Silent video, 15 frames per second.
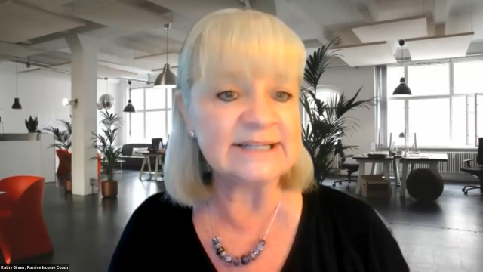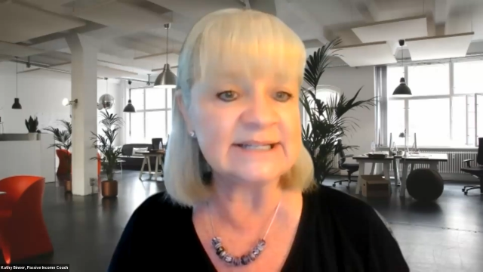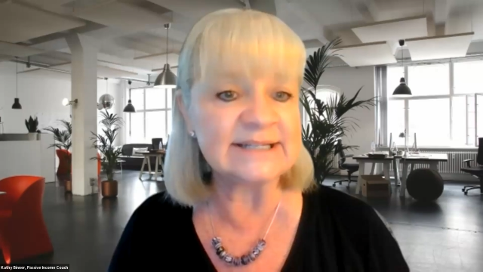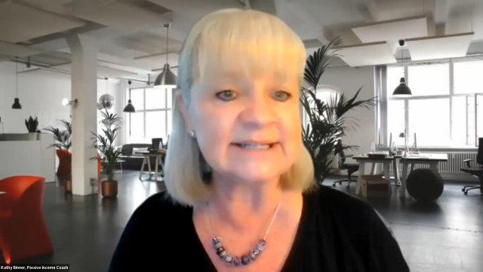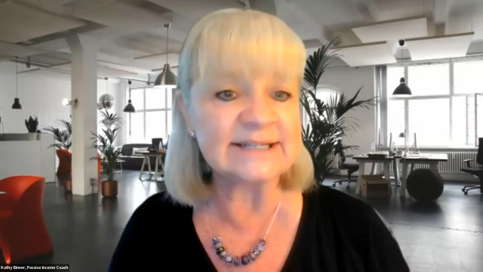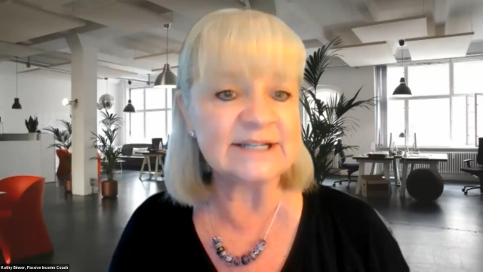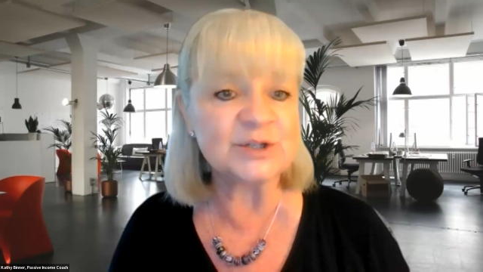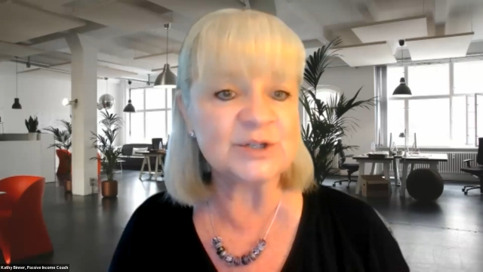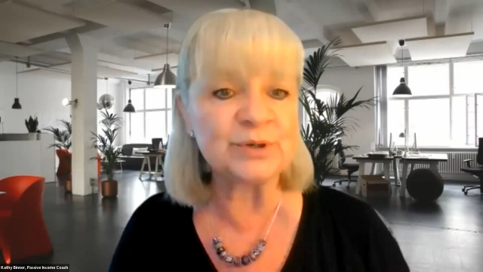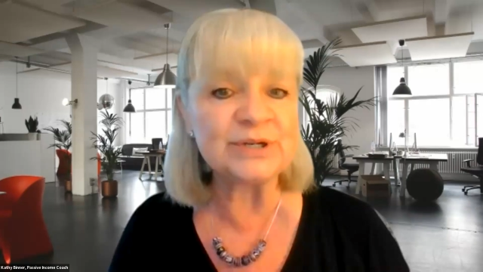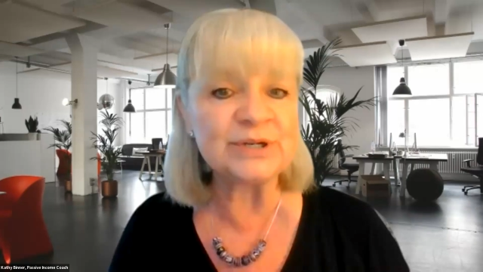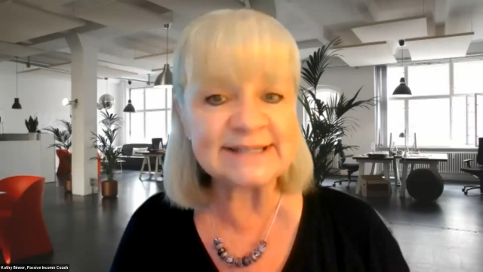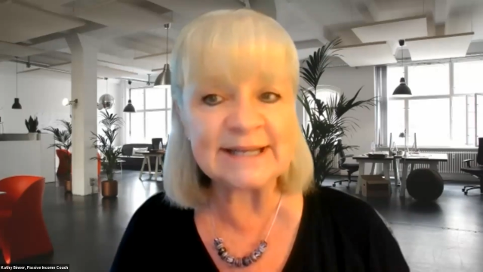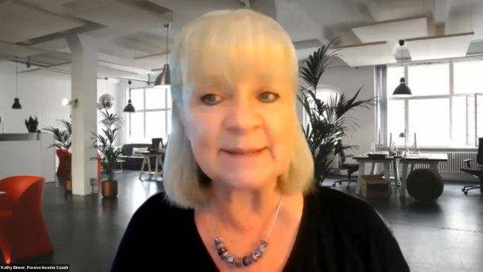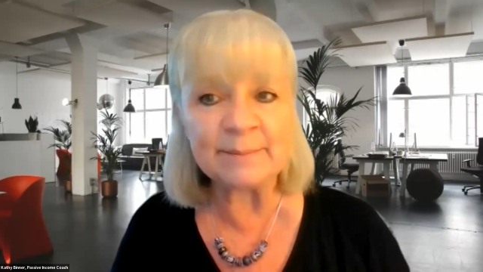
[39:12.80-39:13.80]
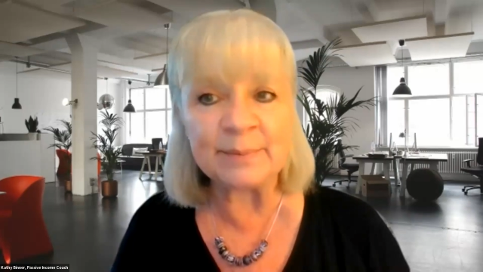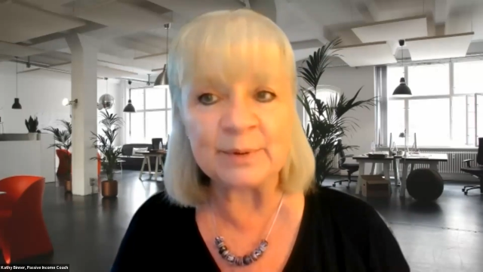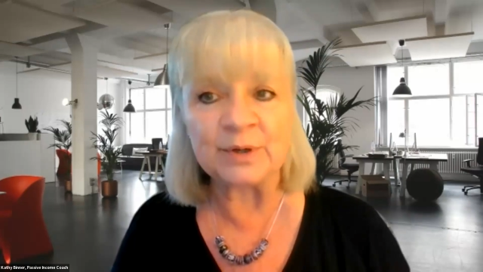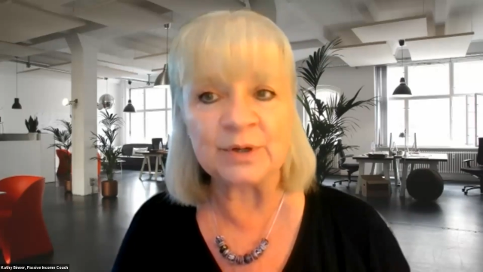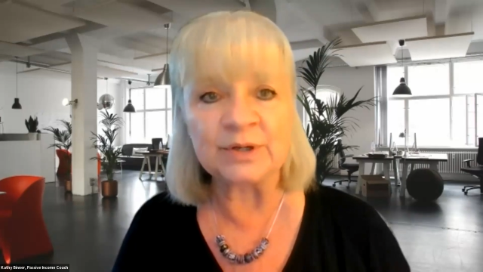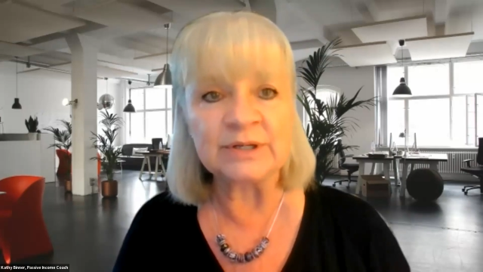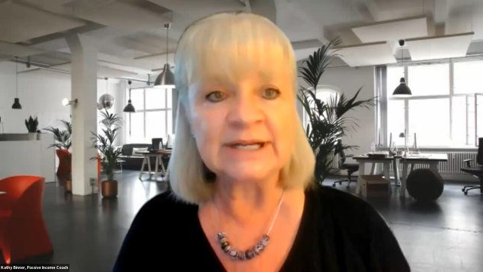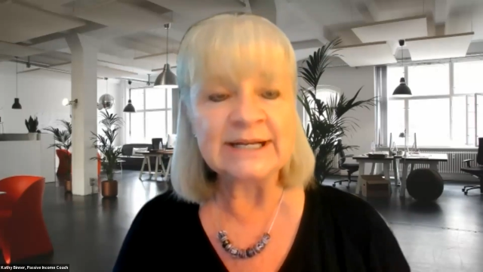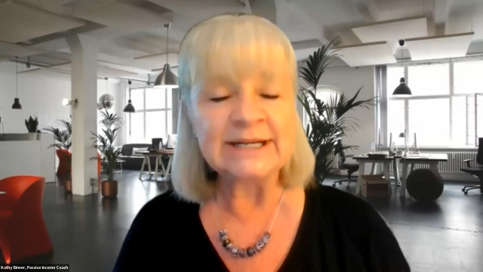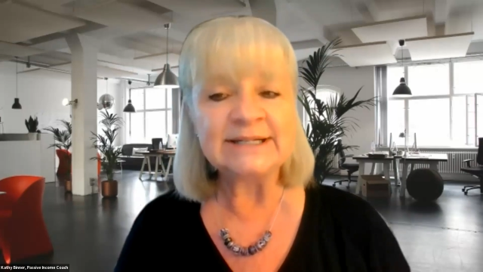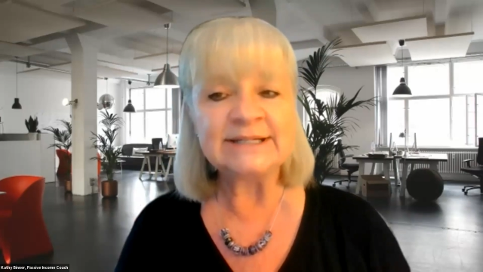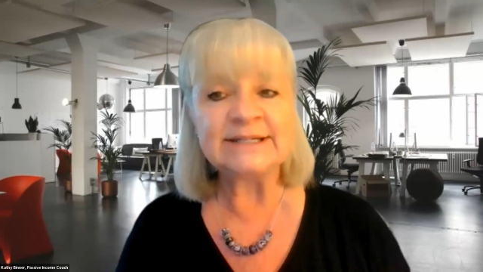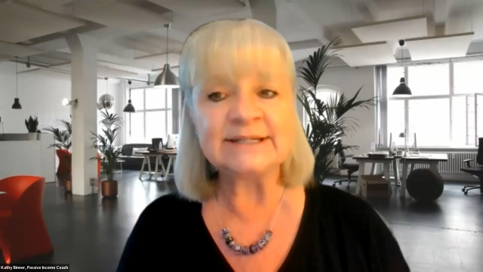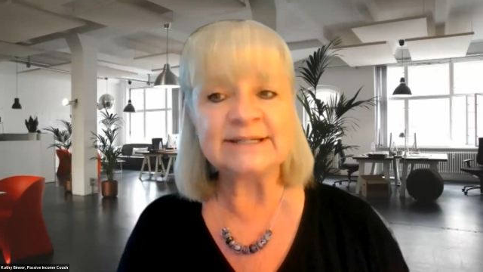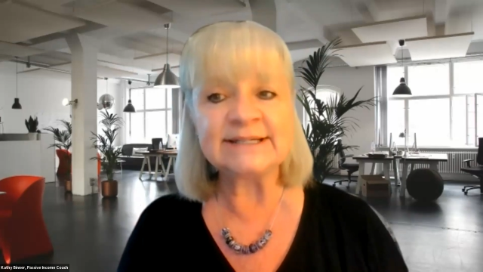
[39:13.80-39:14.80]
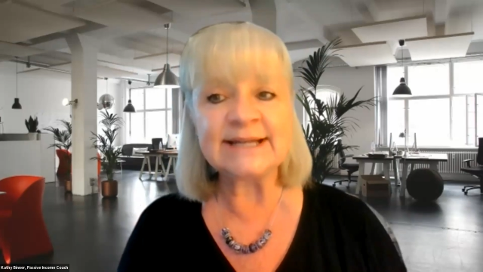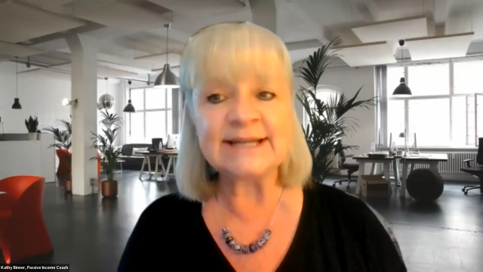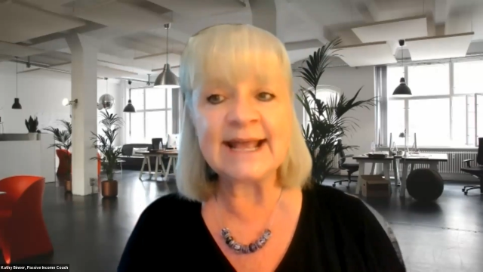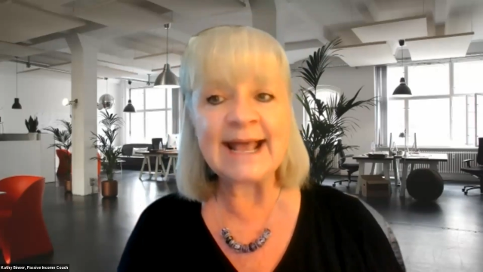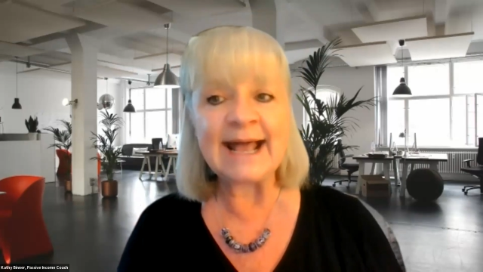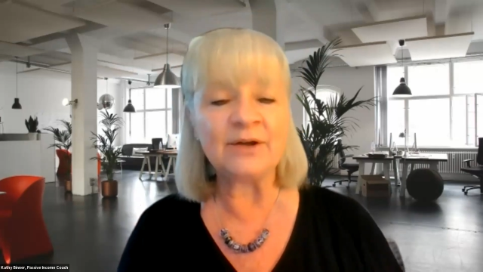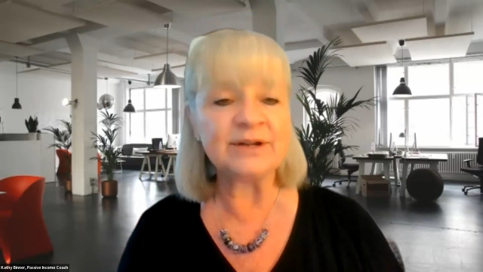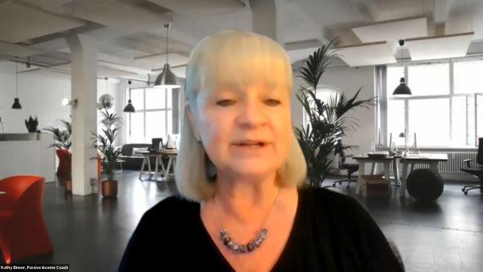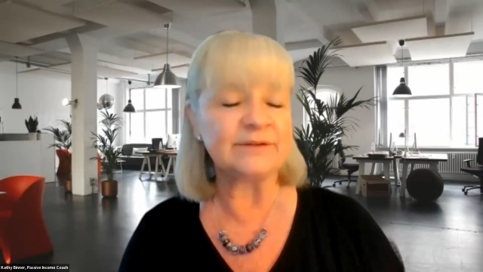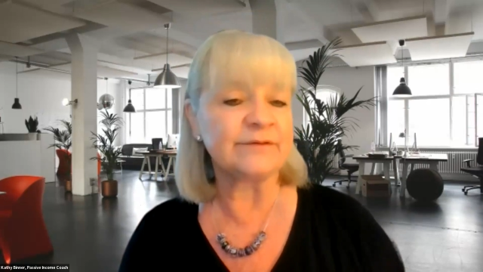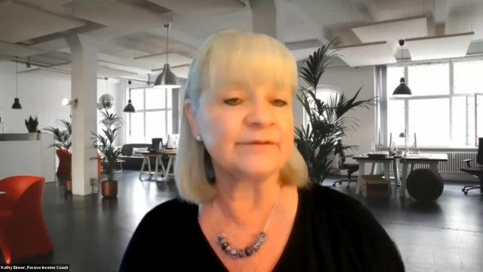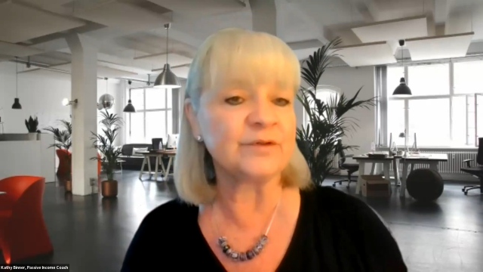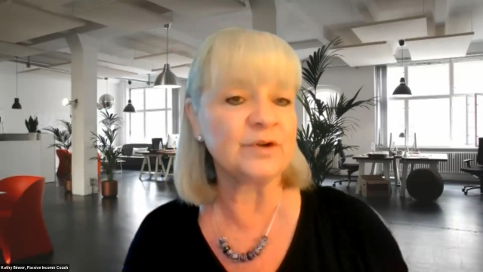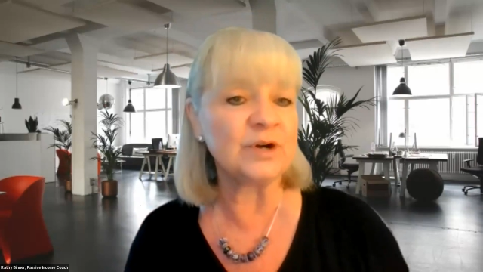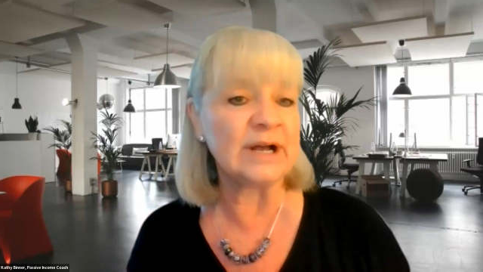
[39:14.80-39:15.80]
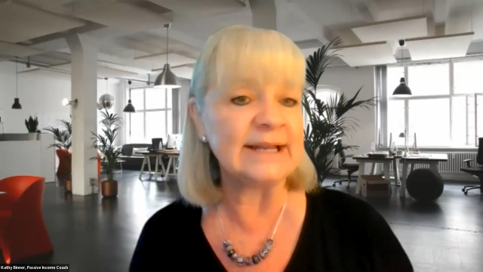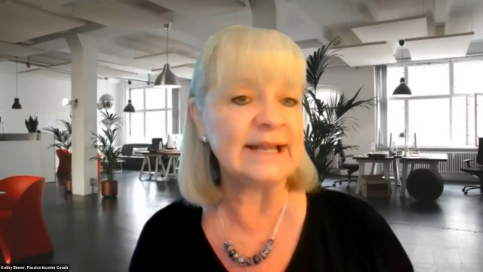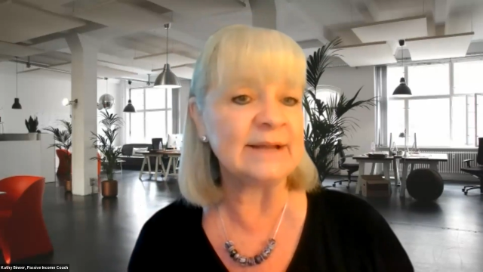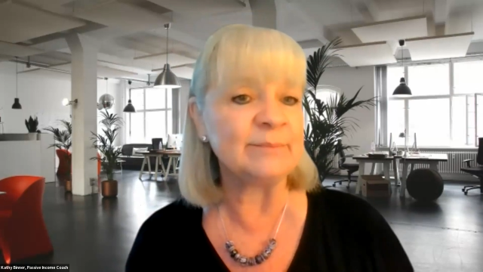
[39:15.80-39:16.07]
it's pretty simple to stay out in front.